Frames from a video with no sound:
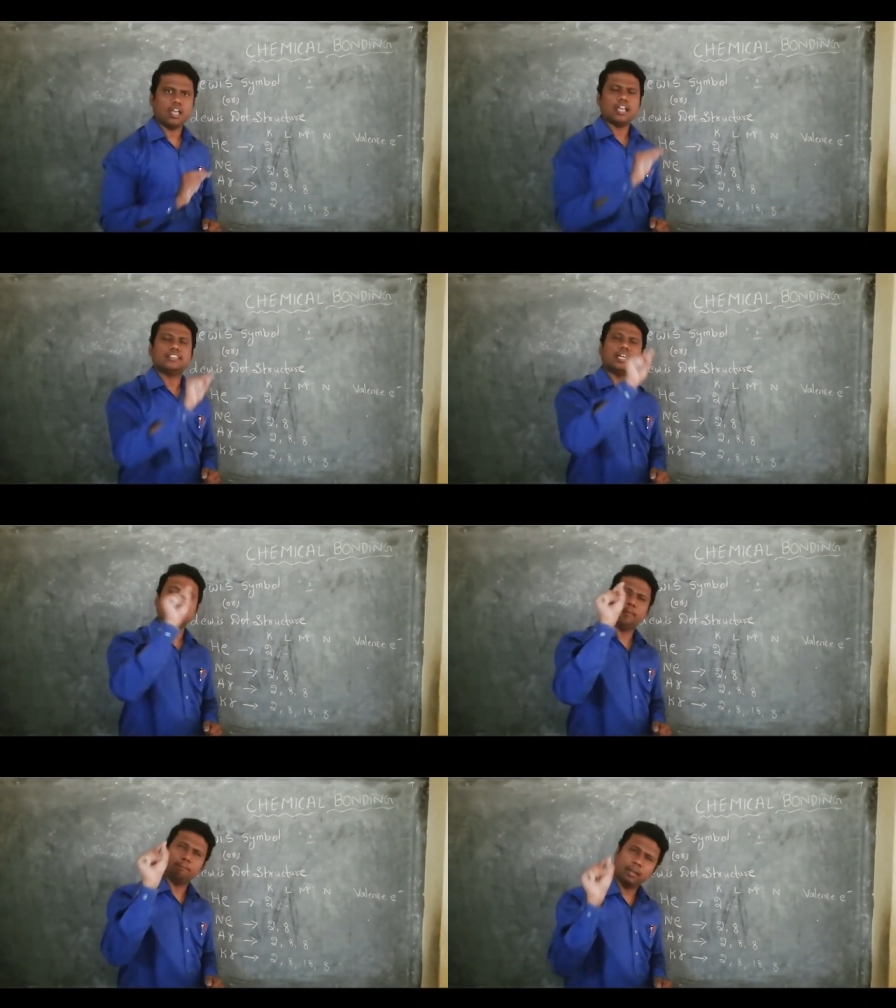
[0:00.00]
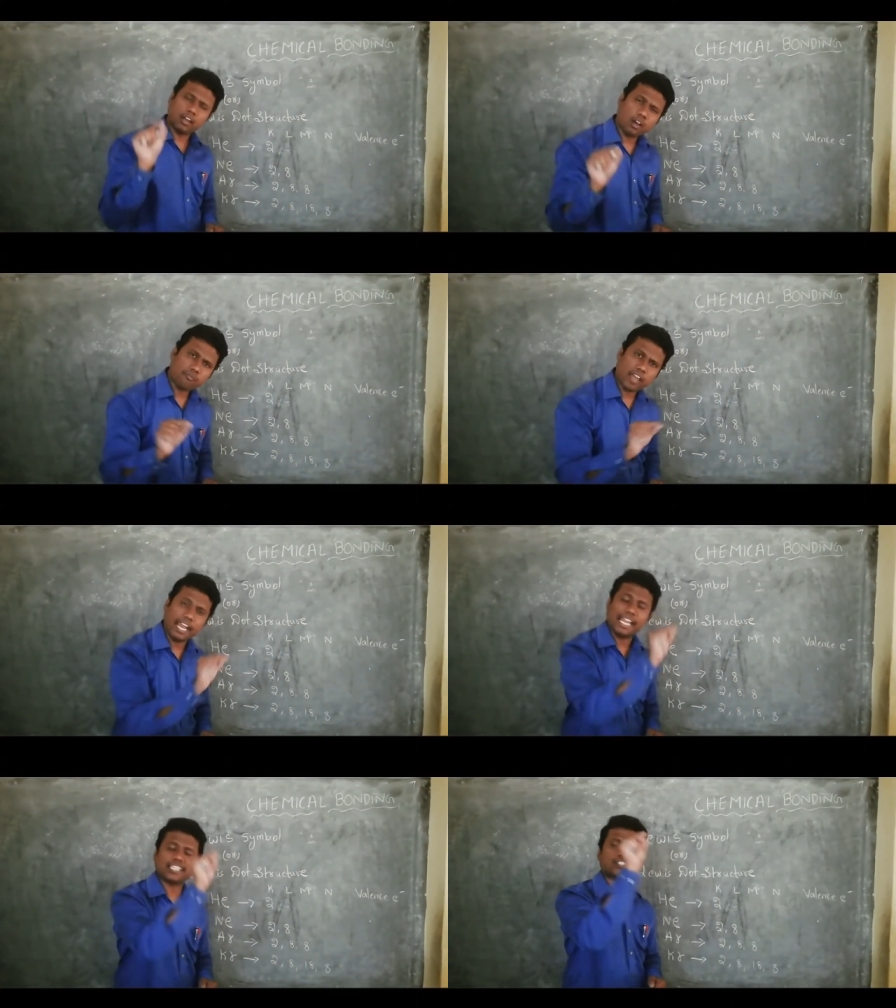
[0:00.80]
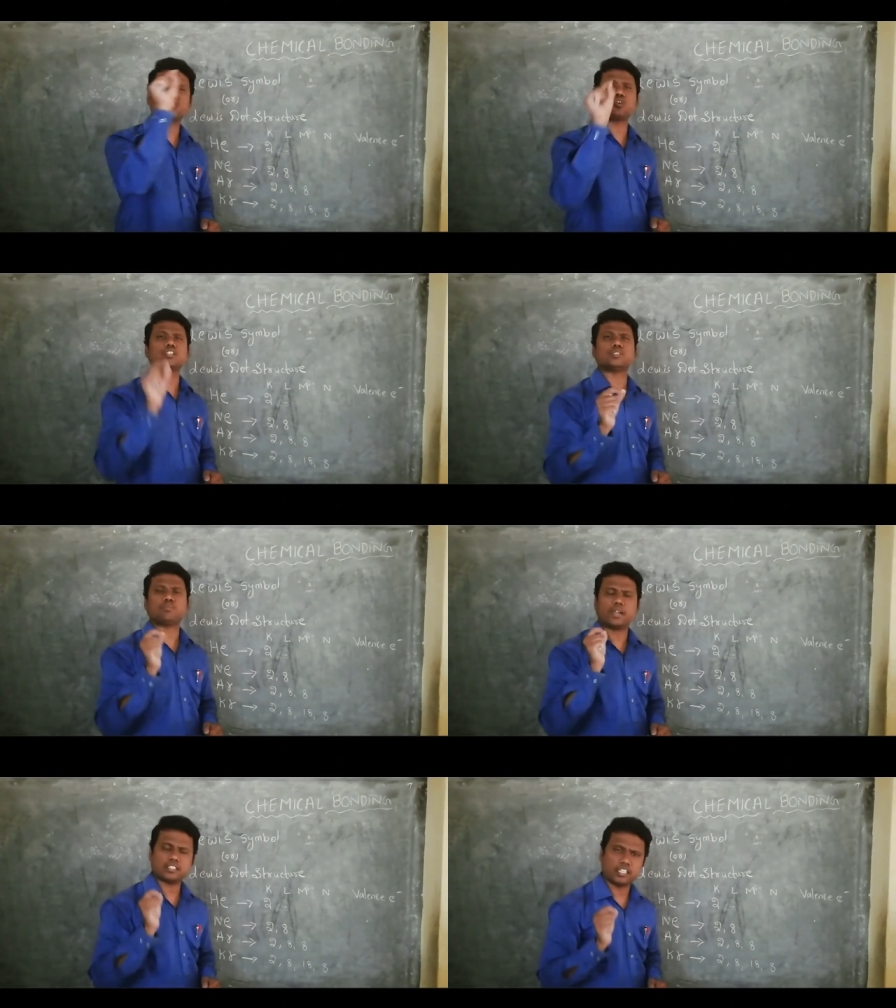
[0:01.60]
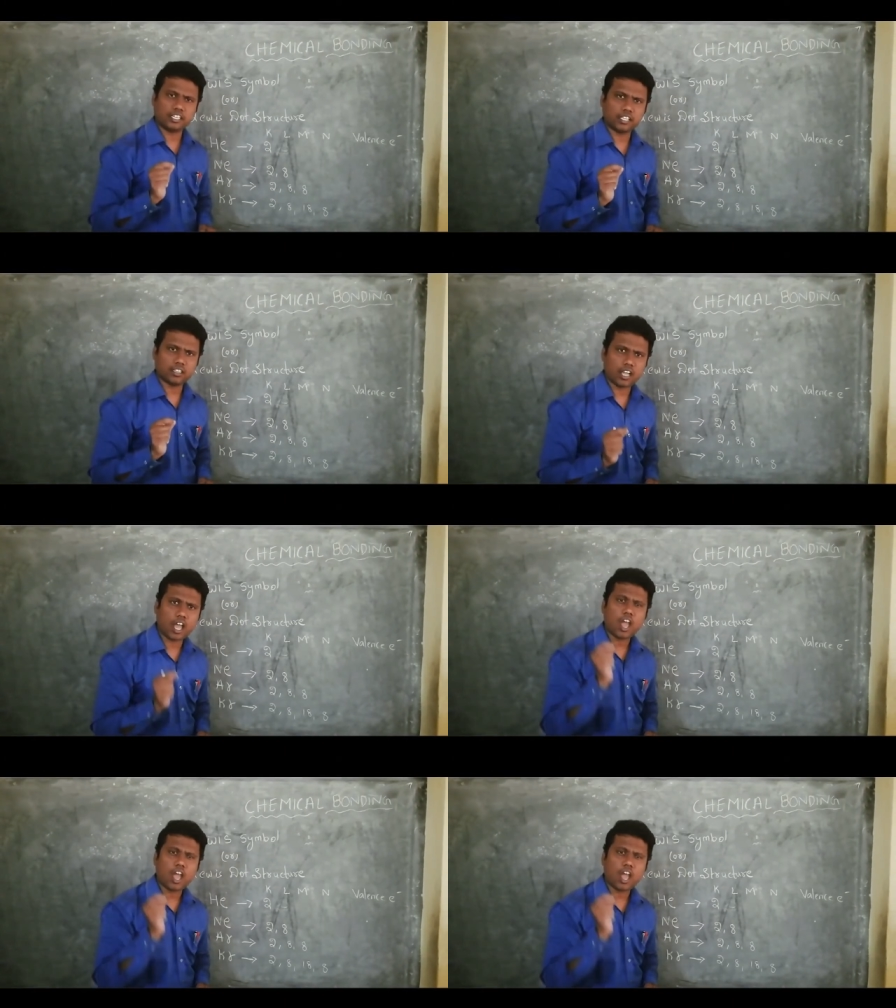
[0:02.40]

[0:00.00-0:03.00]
the number of electrons present in the